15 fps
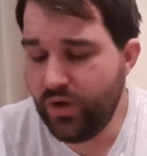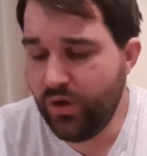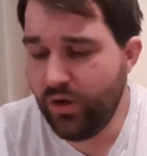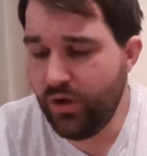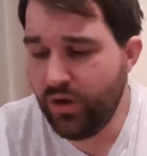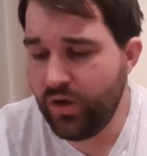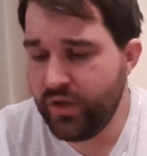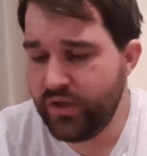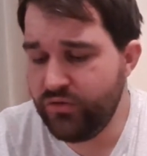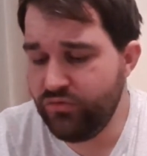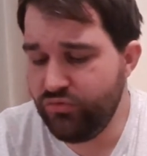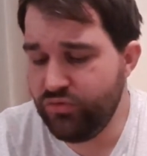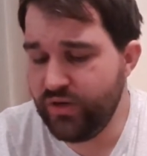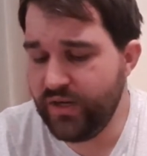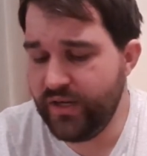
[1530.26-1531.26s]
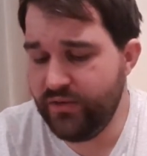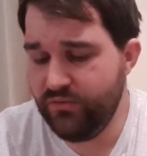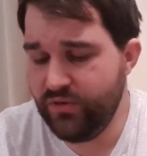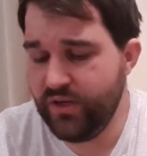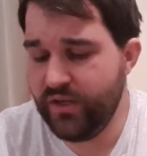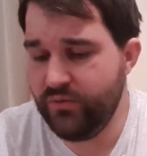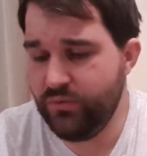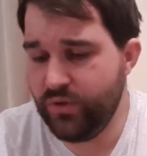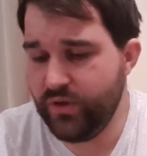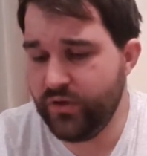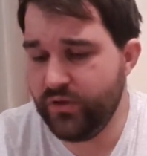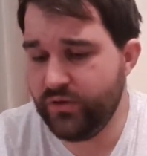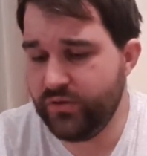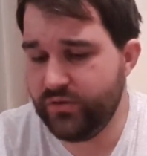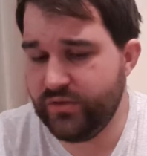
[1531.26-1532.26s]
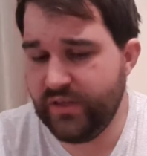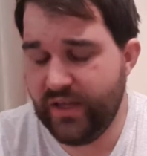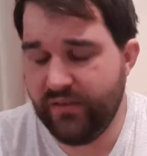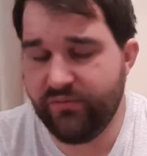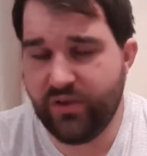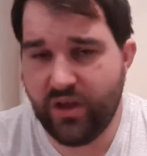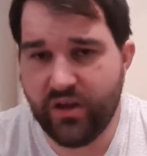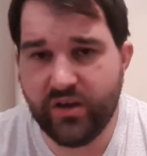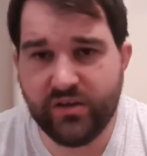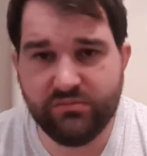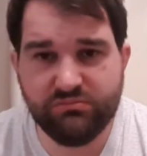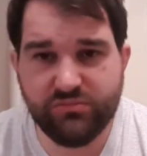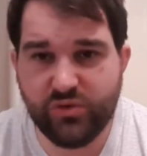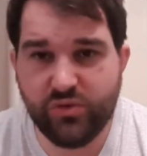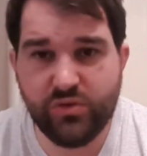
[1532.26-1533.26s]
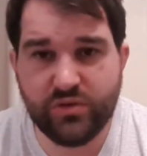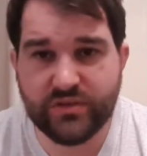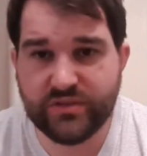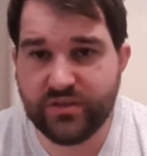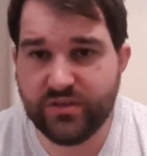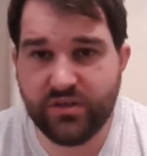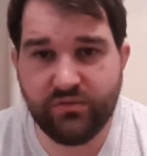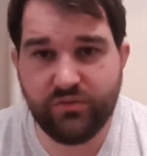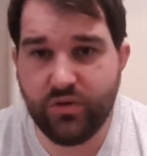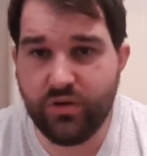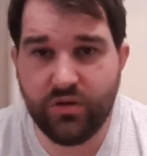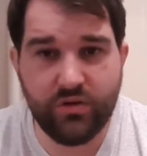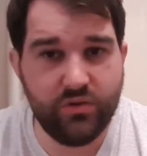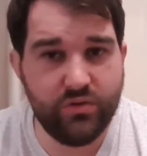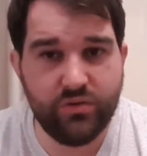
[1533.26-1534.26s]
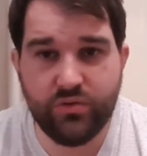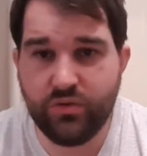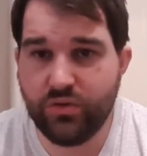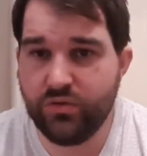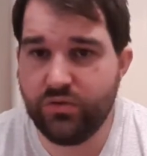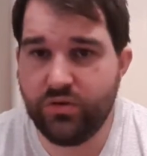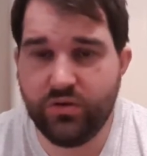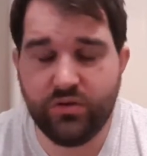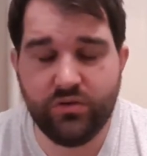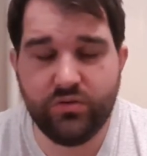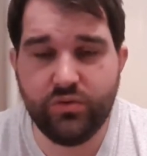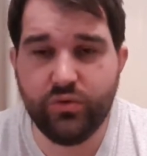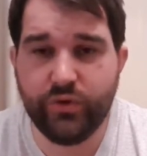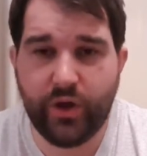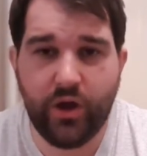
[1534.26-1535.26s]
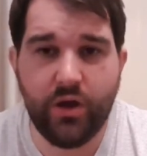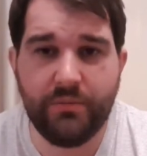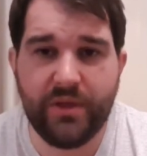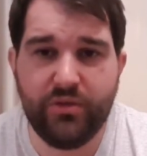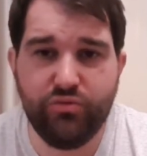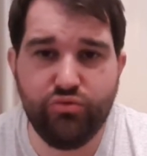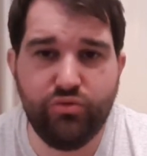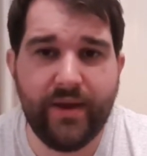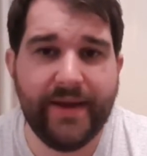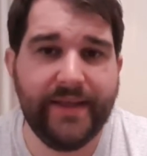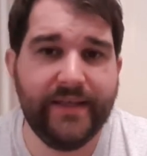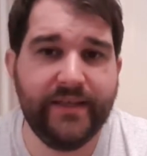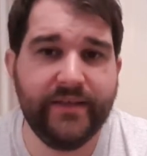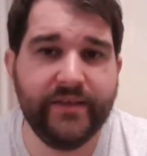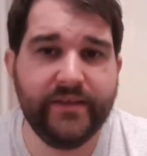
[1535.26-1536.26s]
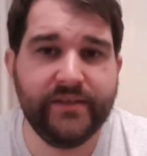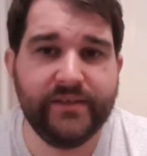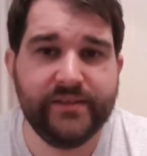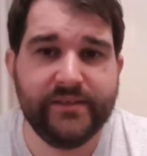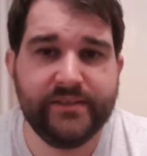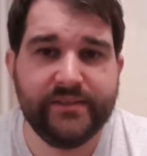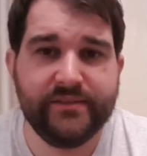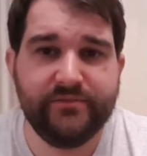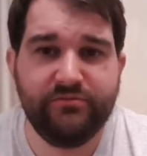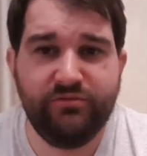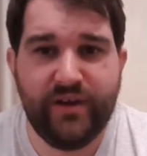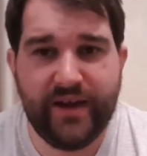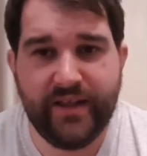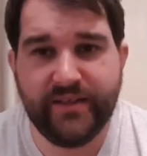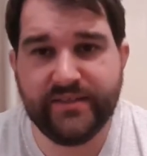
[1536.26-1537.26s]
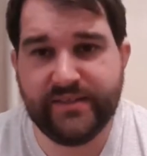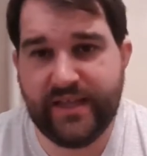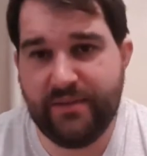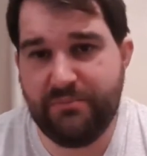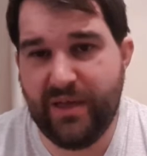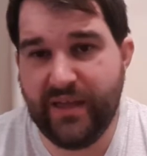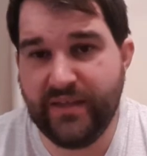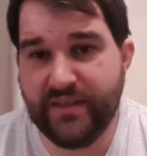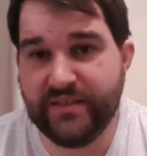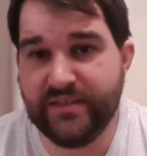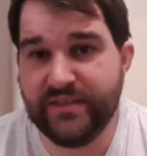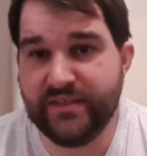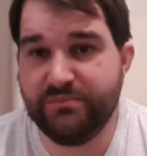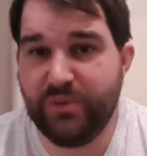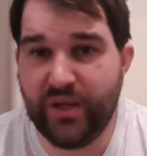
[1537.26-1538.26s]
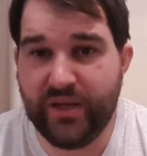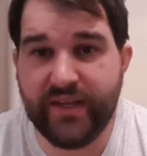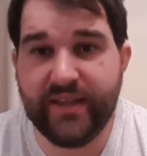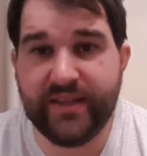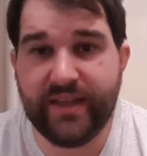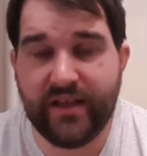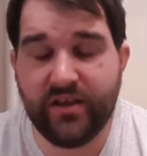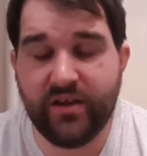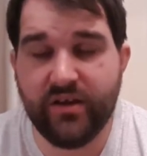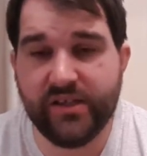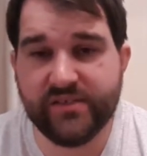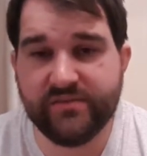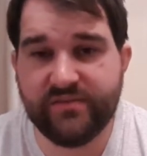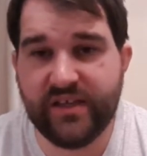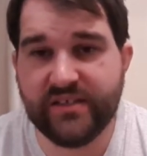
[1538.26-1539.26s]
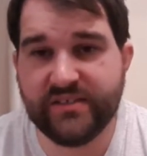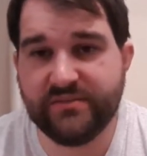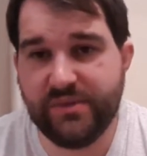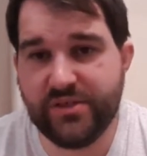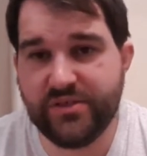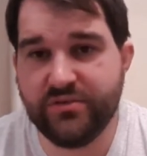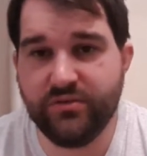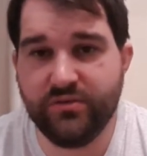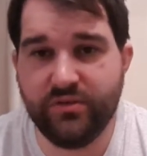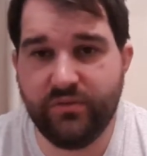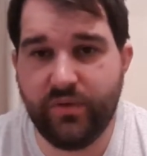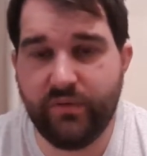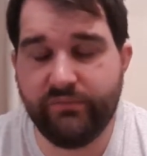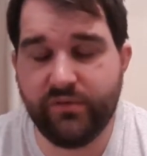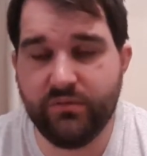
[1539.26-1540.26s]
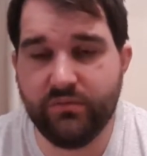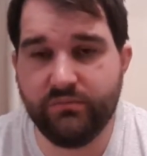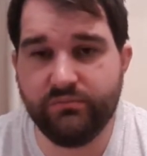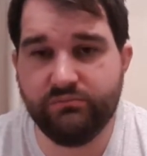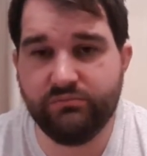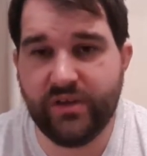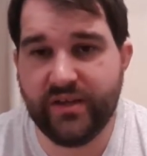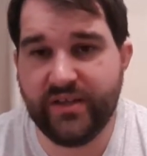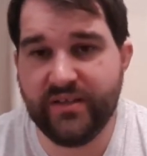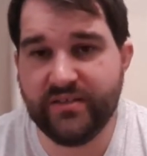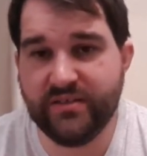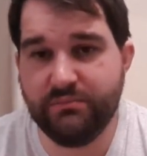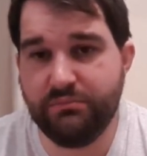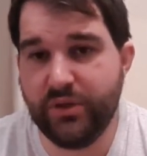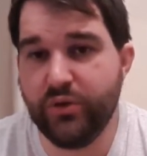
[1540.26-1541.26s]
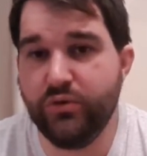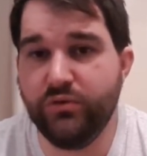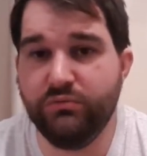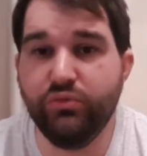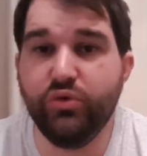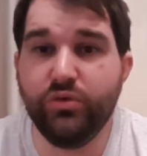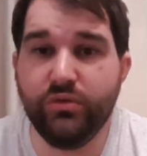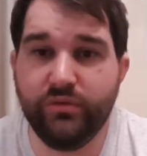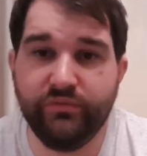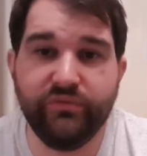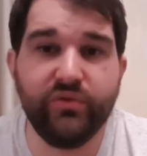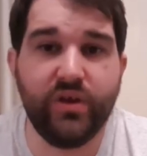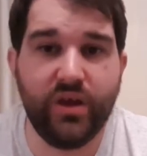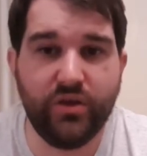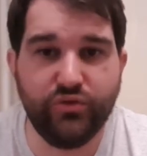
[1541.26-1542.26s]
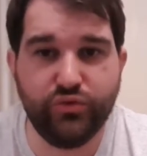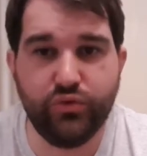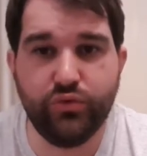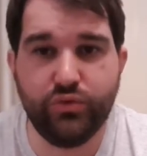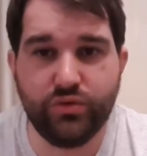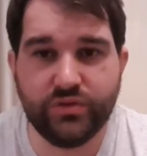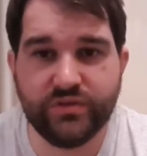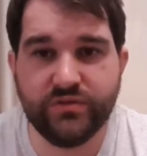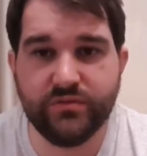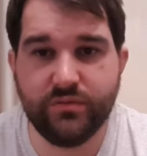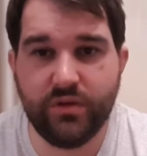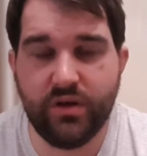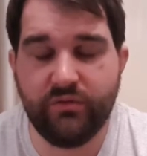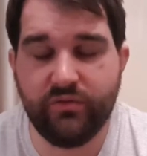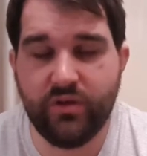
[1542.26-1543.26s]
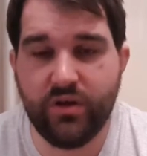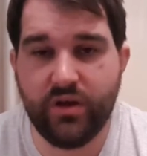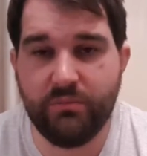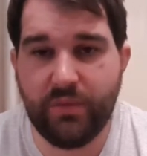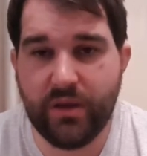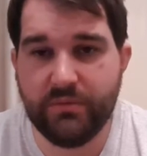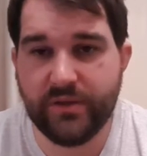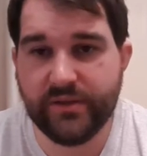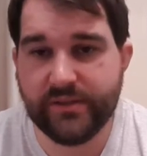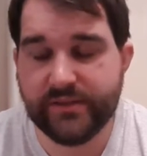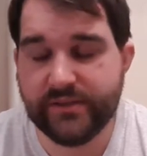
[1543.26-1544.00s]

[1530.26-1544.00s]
I really want to have Orks. I've got Ork Horde army ready to get painted, but I need that codex first to make sure I need to build more than 300 Orks is what I've got at the moment.